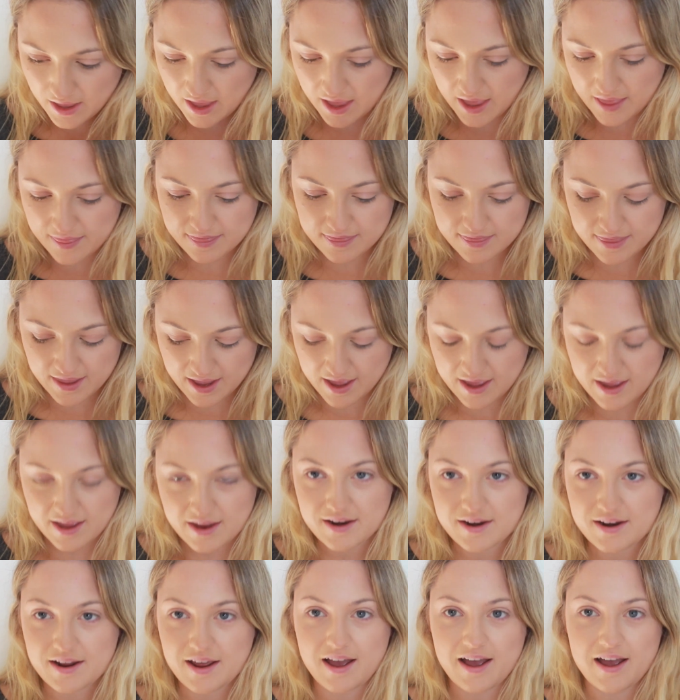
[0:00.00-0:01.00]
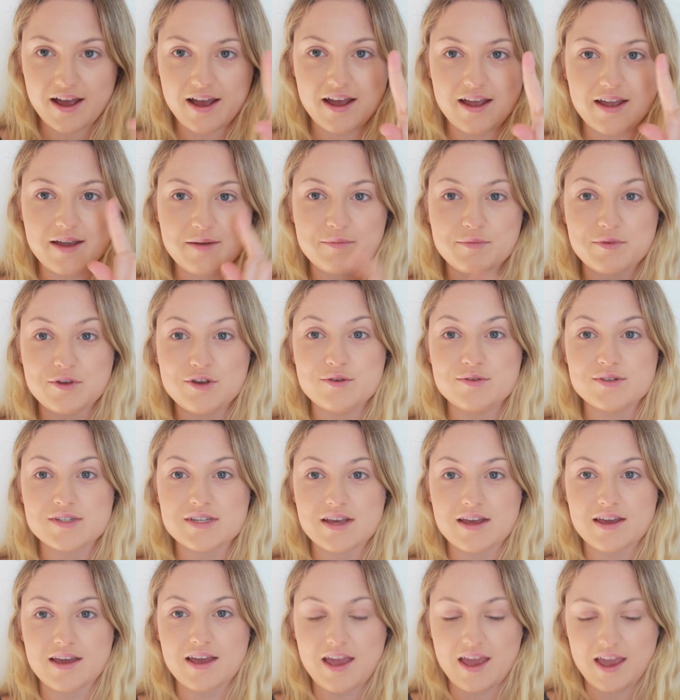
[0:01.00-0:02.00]
And then I'm
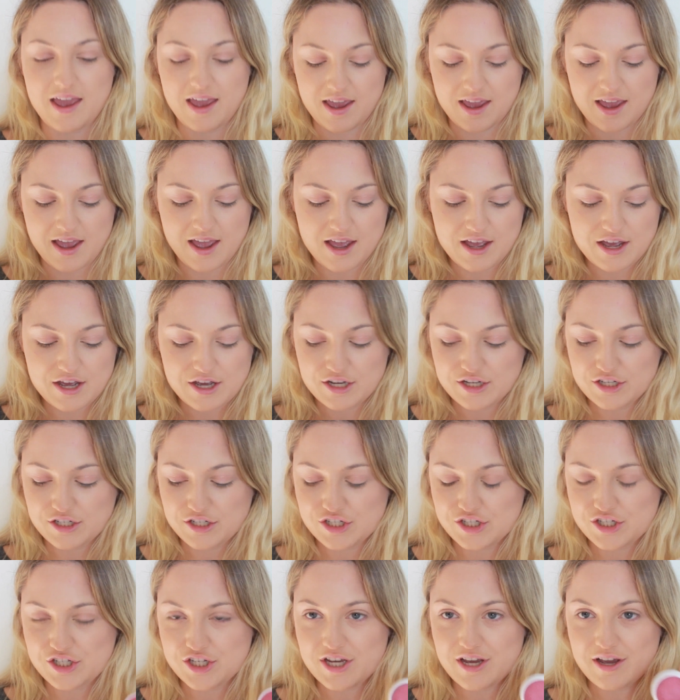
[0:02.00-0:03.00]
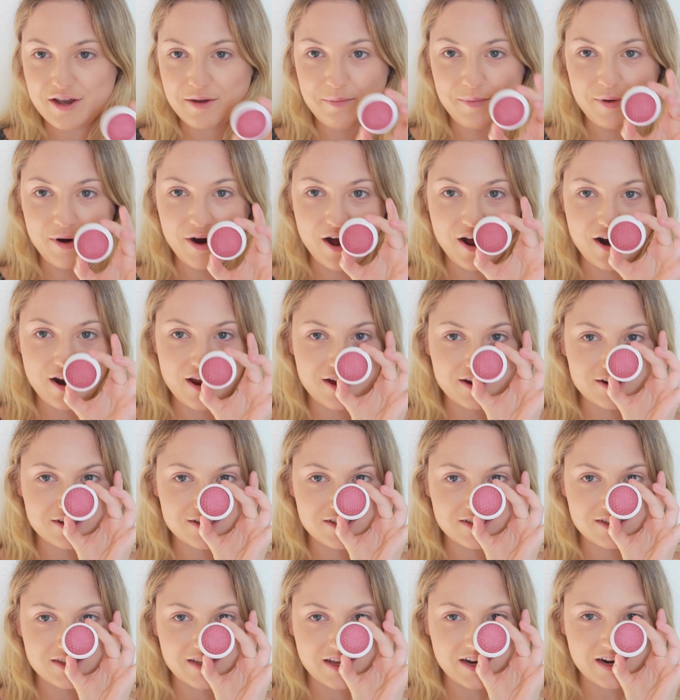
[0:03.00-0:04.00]
using a cheek
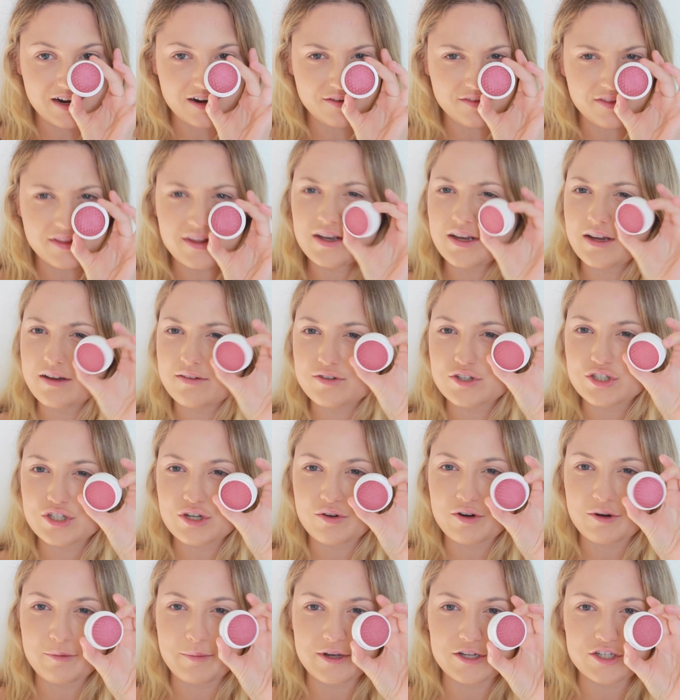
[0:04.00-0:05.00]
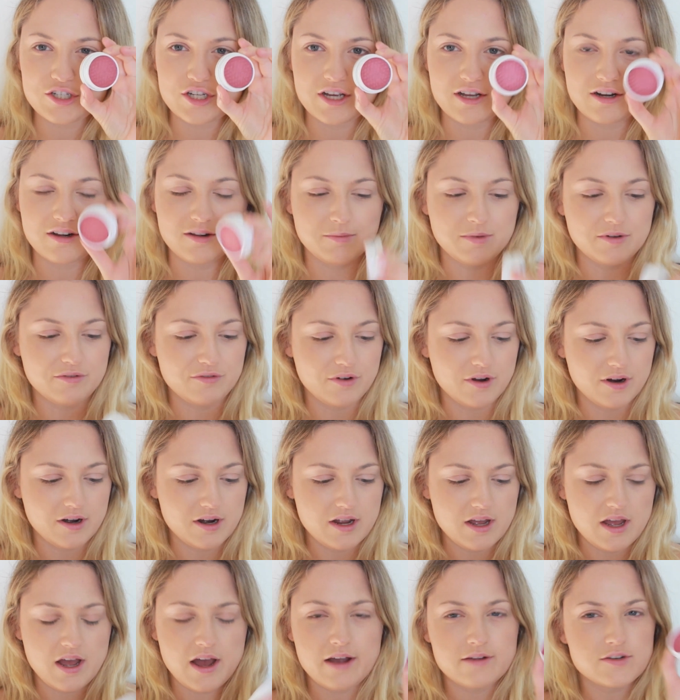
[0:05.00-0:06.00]
product that I don't think I've shown on my channel before.
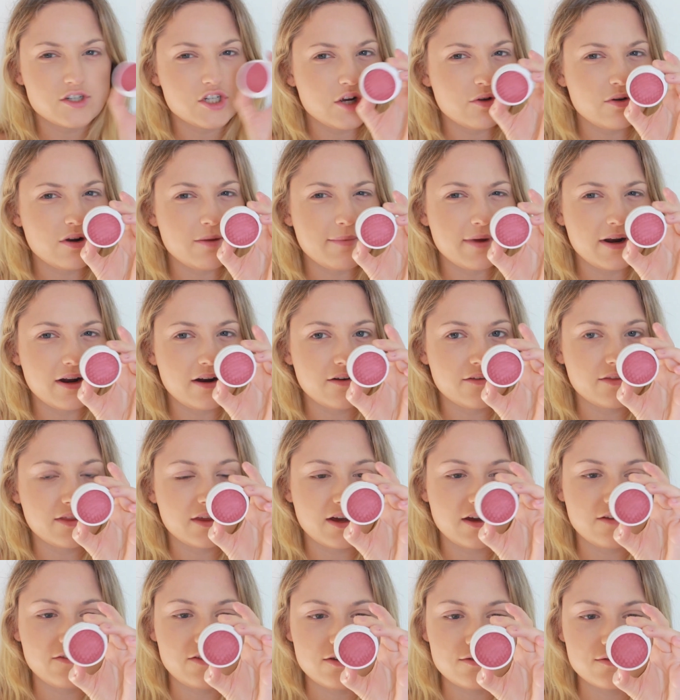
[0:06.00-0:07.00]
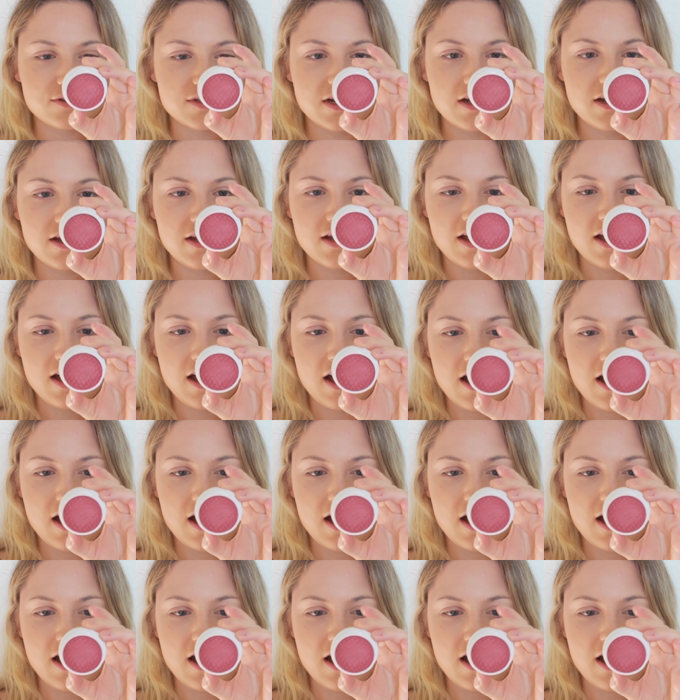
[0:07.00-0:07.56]
I've shown it, but I don't think I've used it.